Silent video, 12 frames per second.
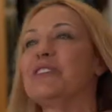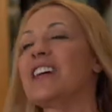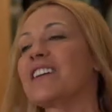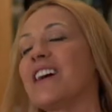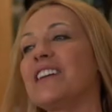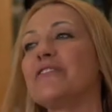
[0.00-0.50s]
but
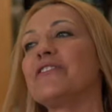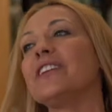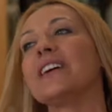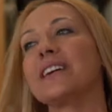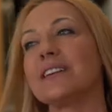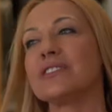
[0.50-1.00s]
I kind of
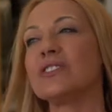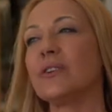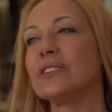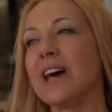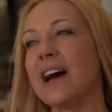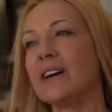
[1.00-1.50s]
felt like I
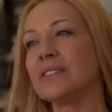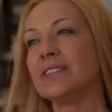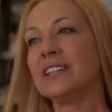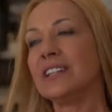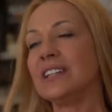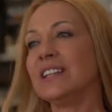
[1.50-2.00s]
sold out. Mm
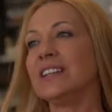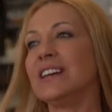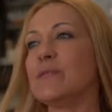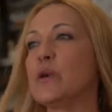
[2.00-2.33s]
-hmm.